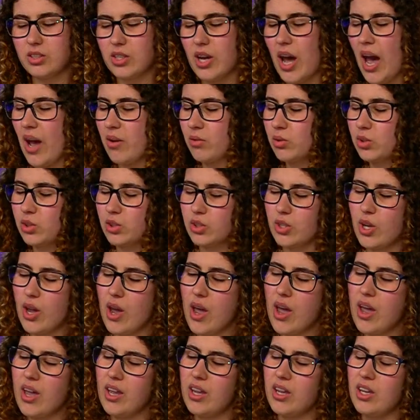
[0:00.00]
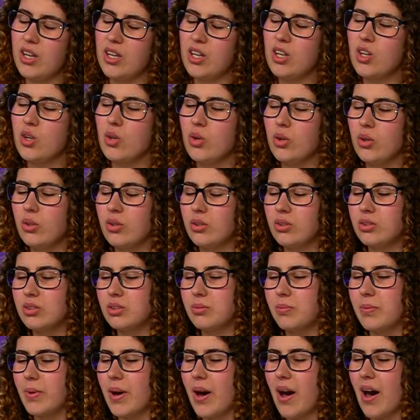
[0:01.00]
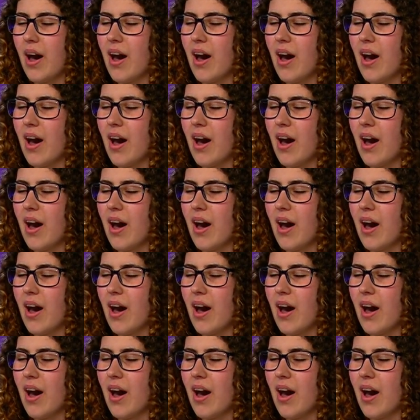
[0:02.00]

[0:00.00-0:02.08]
time to say goodbye.